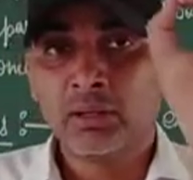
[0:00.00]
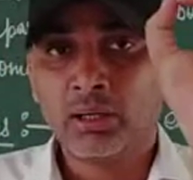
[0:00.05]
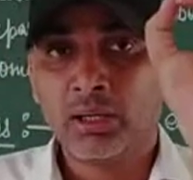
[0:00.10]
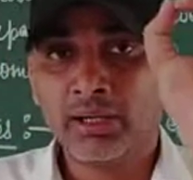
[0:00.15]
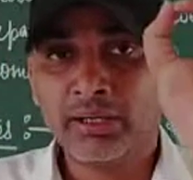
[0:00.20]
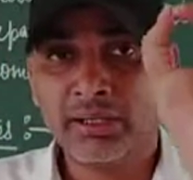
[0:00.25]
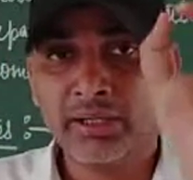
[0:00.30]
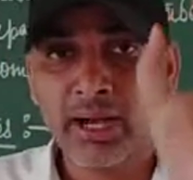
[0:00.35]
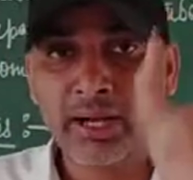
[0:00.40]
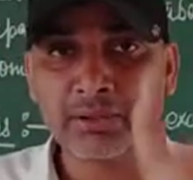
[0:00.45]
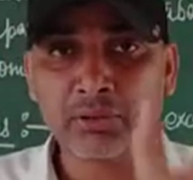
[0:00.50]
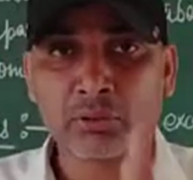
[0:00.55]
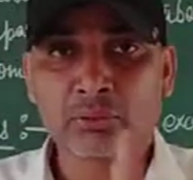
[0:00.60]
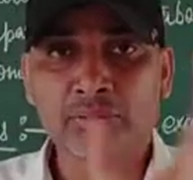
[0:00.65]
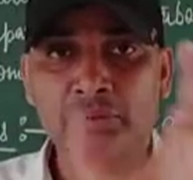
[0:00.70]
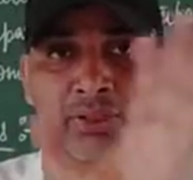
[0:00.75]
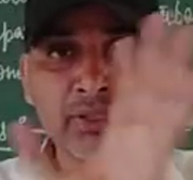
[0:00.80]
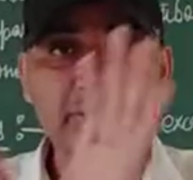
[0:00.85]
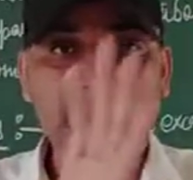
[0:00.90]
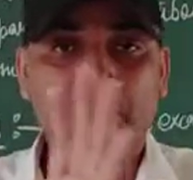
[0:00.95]
a
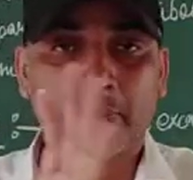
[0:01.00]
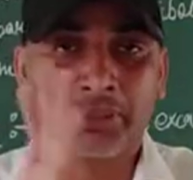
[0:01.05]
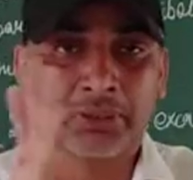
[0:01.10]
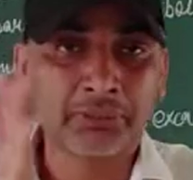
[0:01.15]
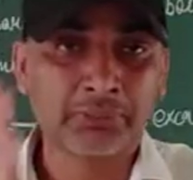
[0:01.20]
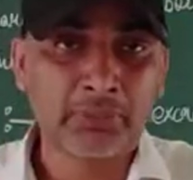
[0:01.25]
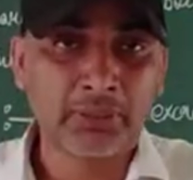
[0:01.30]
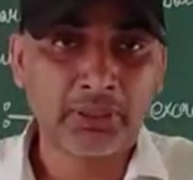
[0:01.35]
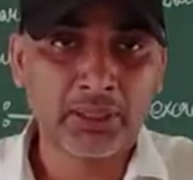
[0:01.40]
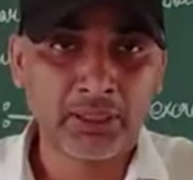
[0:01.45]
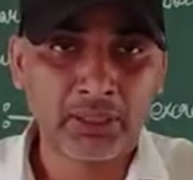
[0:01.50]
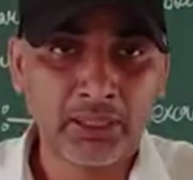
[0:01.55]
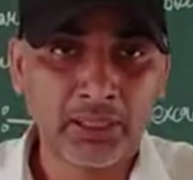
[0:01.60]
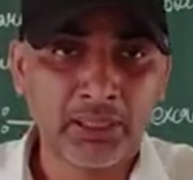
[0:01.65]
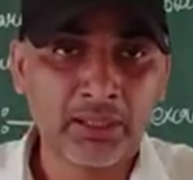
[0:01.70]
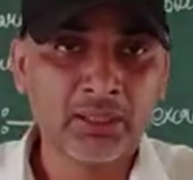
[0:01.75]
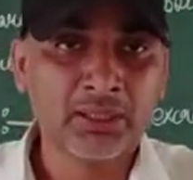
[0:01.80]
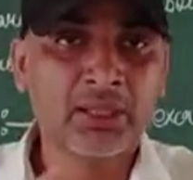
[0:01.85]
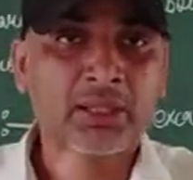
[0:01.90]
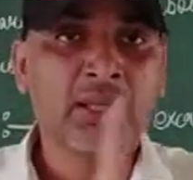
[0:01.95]
nitrogenous waste
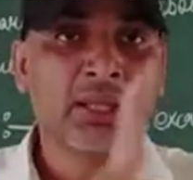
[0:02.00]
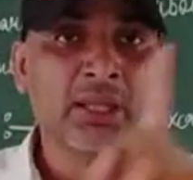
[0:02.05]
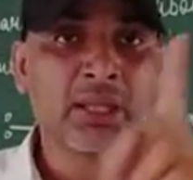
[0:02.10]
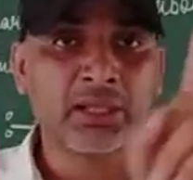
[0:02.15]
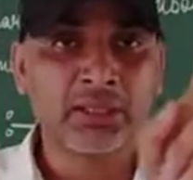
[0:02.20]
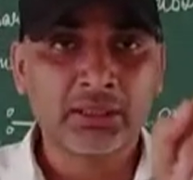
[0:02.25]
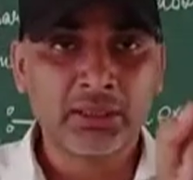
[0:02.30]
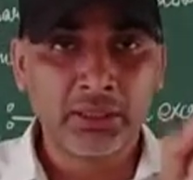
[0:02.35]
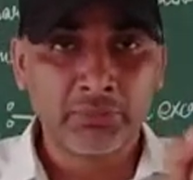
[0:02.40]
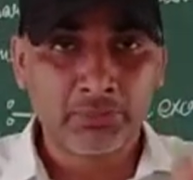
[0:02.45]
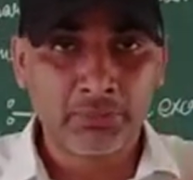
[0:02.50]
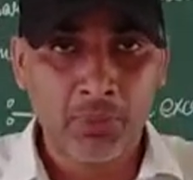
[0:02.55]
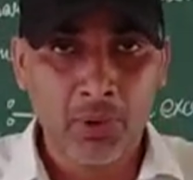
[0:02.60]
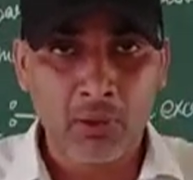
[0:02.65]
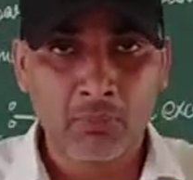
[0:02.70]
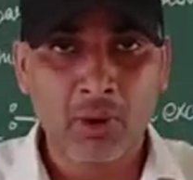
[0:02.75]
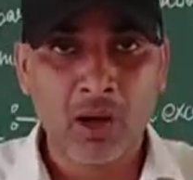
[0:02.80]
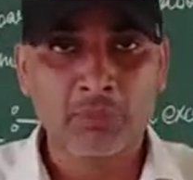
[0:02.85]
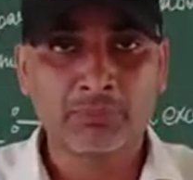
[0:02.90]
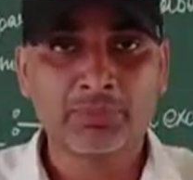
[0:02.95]
material in the
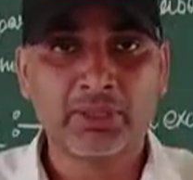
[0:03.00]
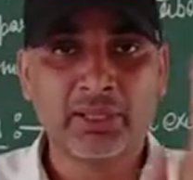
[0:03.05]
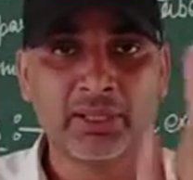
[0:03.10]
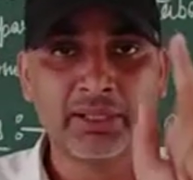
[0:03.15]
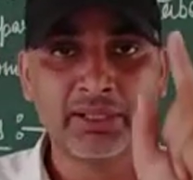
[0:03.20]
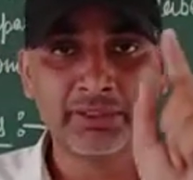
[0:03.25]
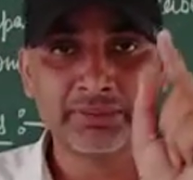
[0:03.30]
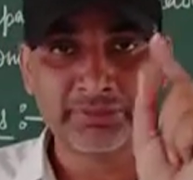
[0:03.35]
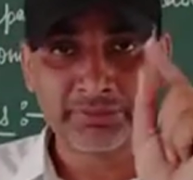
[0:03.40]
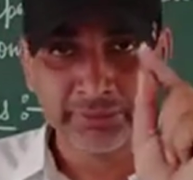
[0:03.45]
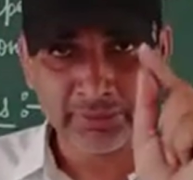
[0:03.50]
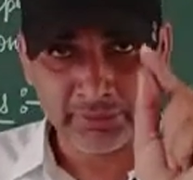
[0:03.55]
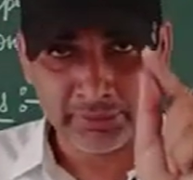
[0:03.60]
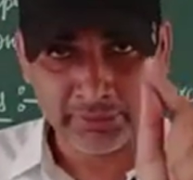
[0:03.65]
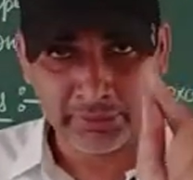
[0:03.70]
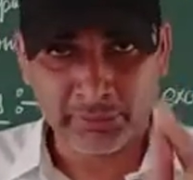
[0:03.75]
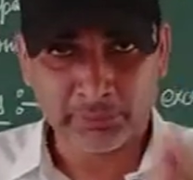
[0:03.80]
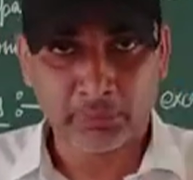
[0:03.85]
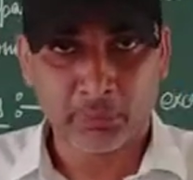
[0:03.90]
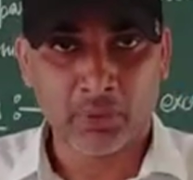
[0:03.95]
form of the
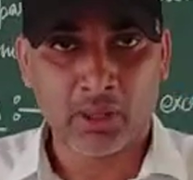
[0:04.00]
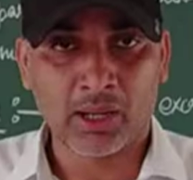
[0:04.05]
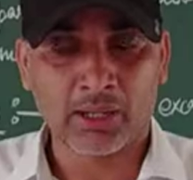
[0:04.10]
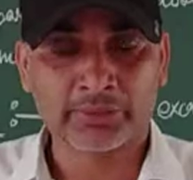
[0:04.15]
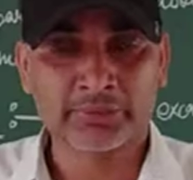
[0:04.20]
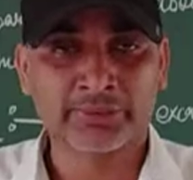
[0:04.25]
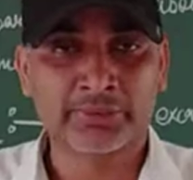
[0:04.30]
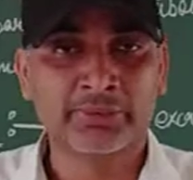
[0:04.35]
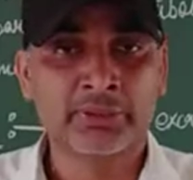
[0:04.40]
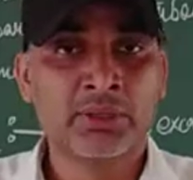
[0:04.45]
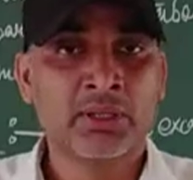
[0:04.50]
excretory products.